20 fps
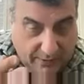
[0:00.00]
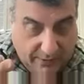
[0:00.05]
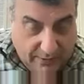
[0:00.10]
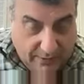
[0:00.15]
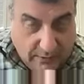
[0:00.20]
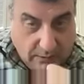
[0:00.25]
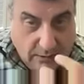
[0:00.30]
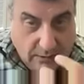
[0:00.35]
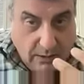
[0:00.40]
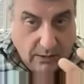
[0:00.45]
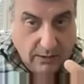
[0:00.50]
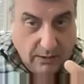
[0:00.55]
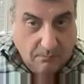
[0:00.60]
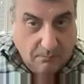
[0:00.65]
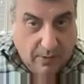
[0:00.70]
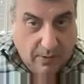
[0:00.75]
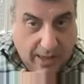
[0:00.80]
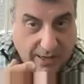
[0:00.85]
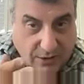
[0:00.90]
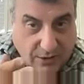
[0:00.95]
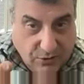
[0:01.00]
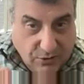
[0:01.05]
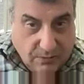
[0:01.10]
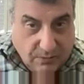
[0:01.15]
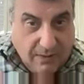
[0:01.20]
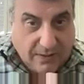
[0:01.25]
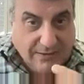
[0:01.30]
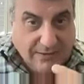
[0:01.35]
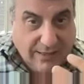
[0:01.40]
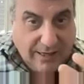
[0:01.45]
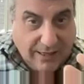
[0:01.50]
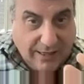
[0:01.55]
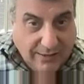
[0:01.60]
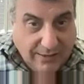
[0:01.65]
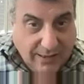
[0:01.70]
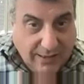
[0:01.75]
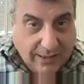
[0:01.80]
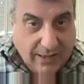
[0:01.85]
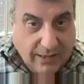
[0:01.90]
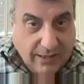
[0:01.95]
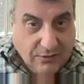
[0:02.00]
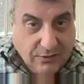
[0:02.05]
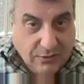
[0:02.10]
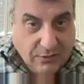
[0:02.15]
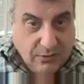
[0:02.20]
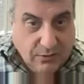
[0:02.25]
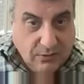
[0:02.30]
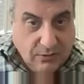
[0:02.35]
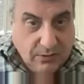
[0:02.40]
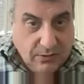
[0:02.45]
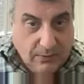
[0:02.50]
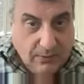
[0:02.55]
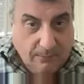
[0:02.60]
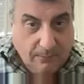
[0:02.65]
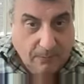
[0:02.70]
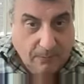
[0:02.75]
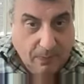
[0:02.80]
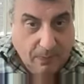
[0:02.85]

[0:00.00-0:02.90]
in maintaining that continuity,